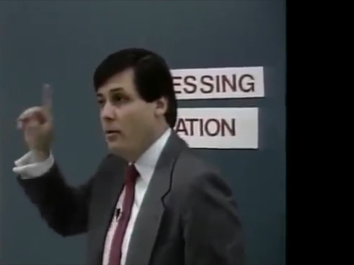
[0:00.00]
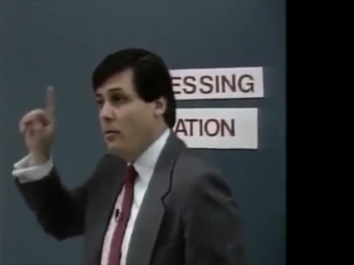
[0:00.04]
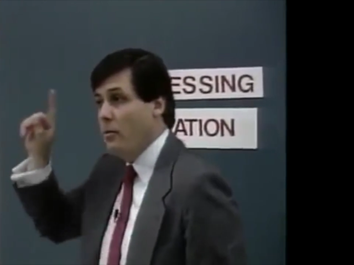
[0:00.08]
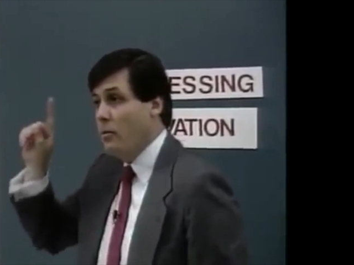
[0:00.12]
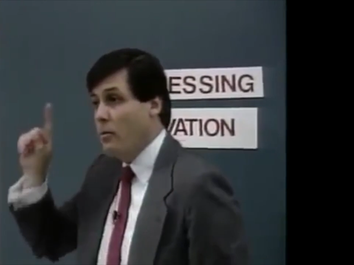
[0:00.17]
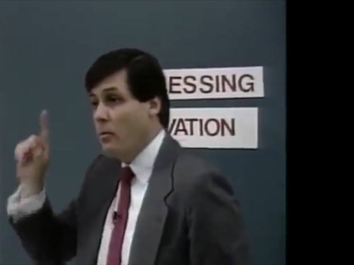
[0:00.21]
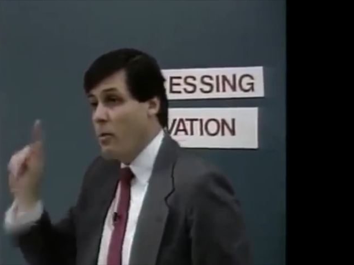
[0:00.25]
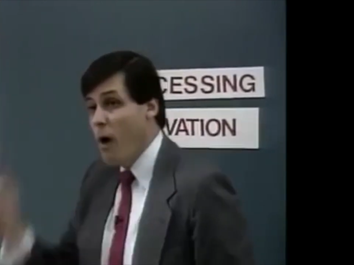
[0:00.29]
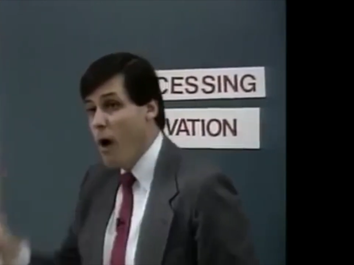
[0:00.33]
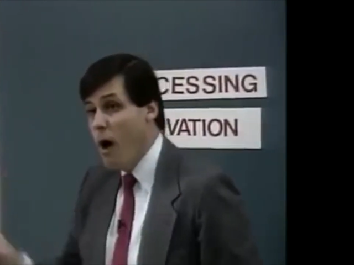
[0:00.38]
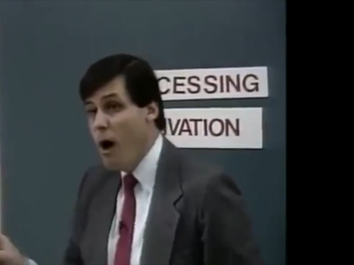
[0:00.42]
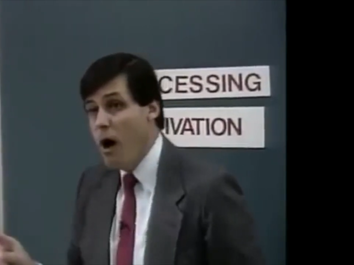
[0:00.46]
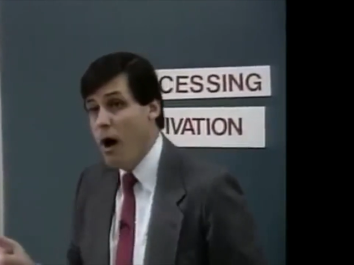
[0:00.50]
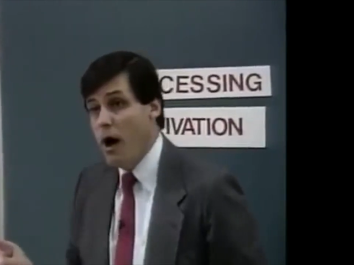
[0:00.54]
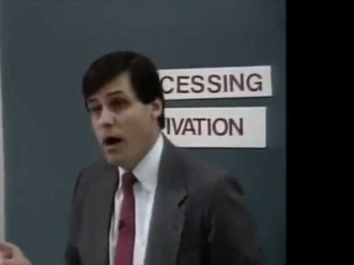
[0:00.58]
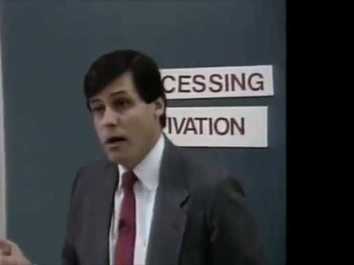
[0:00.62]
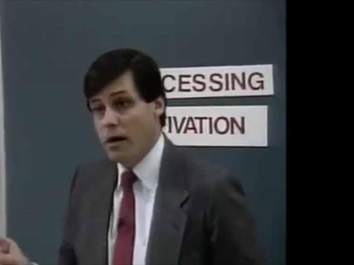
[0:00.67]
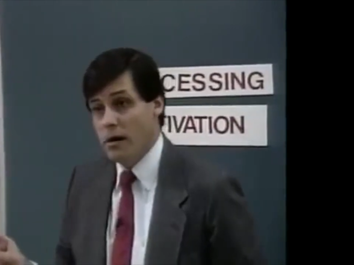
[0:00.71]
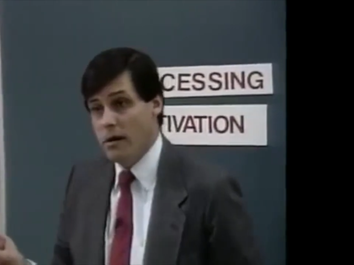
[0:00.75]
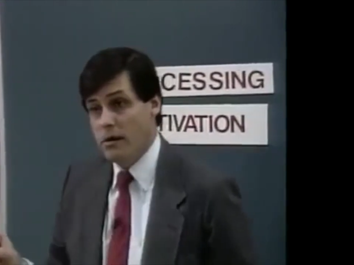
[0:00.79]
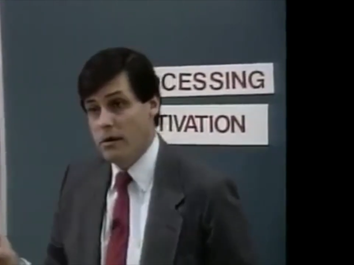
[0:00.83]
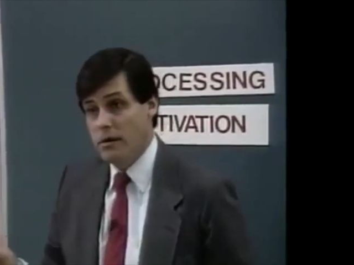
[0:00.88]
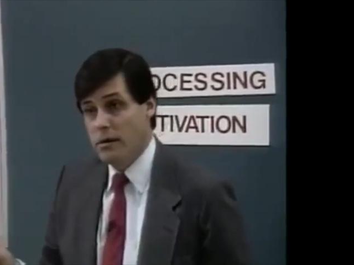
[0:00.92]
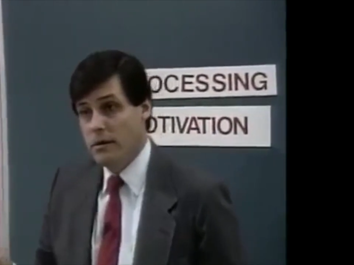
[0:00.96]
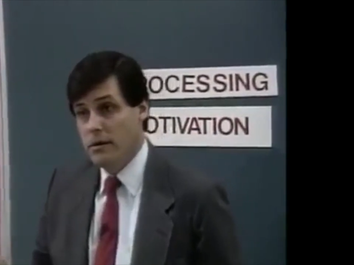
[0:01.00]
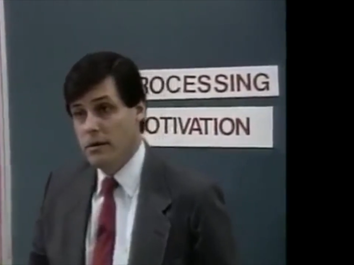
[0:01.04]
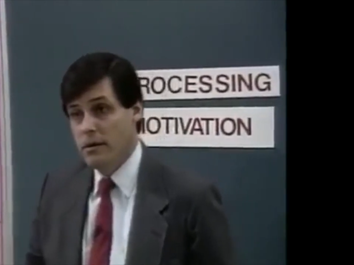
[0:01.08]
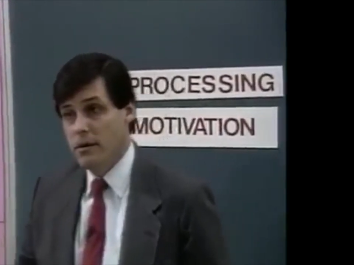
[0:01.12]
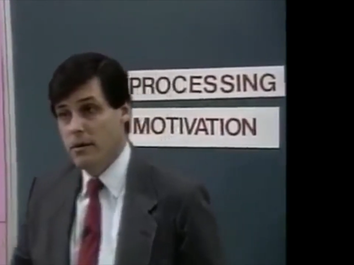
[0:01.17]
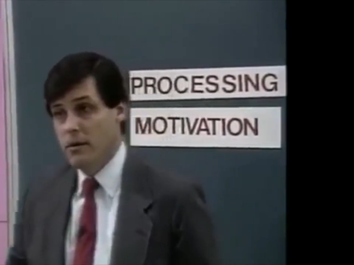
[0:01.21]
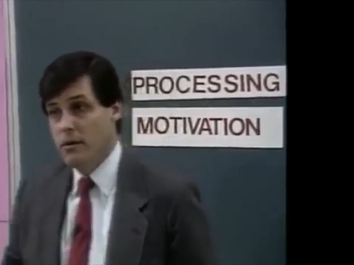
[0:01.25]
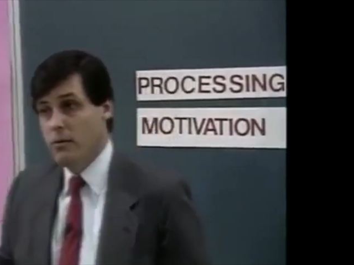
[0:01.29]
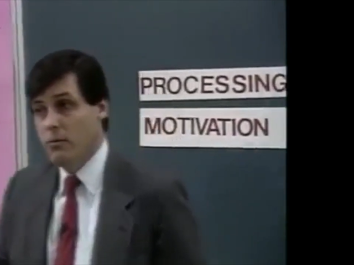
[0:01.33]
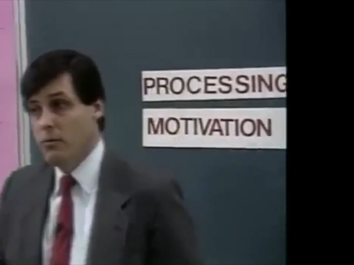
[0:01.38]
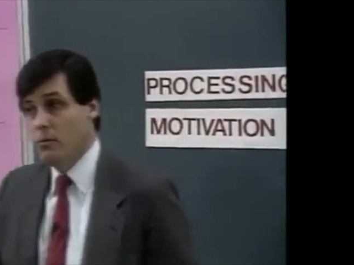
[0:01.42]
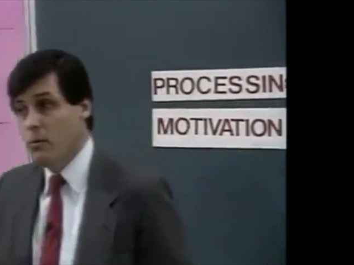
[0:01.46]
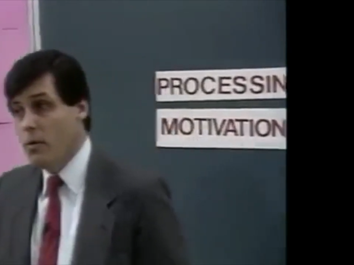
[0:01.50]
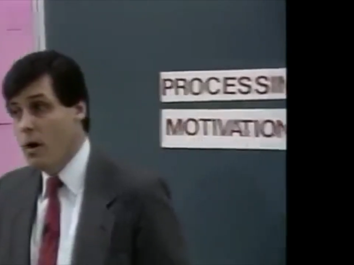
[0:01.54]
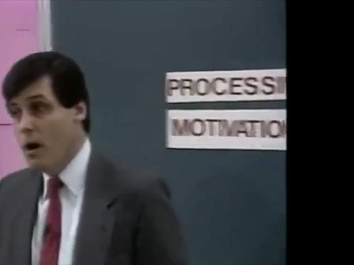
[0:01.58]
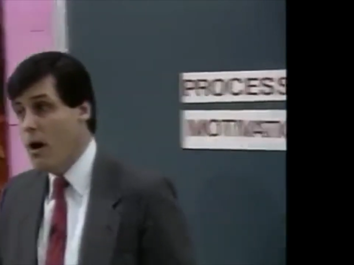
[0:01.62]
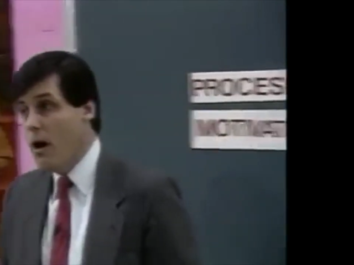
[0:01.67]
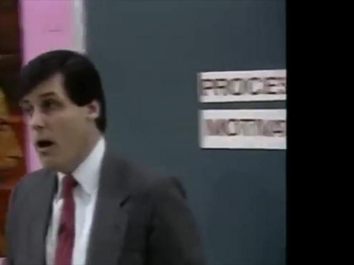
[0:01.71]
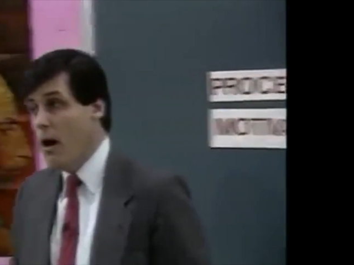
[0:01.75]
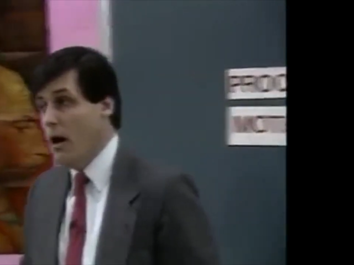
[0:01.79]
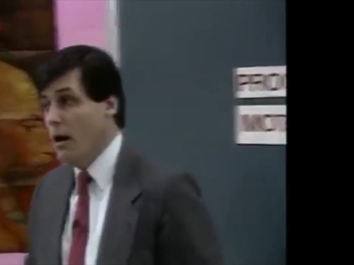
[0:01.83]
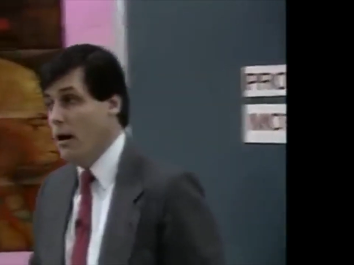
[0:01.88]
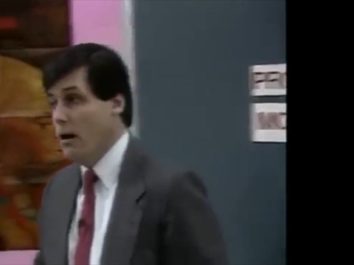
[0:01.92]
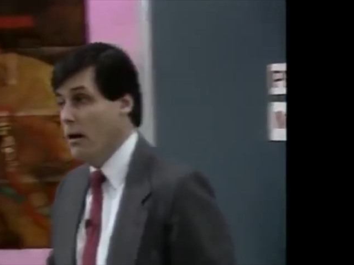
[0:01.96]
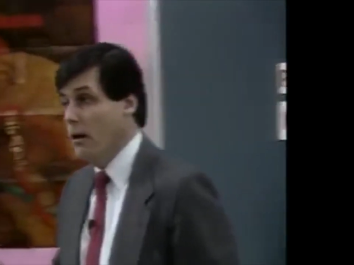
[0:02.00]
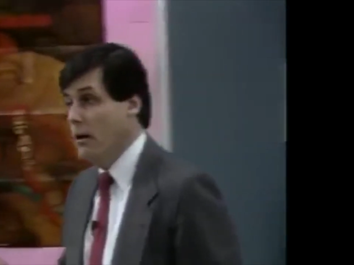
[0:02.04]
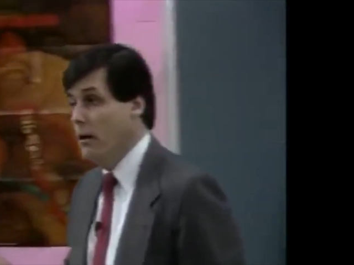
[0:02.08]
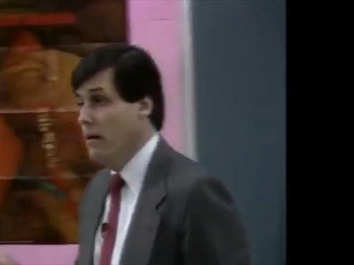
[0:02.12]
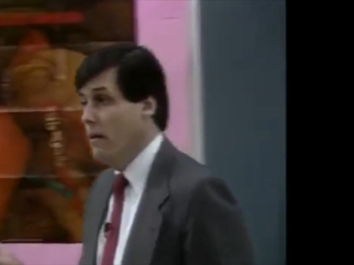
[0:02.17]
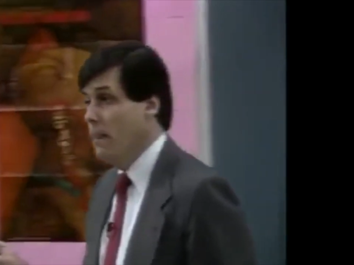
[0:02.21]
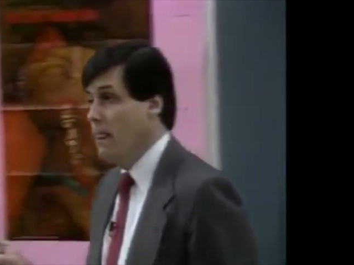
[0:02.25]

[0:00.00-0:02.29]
Wrong. Wrong.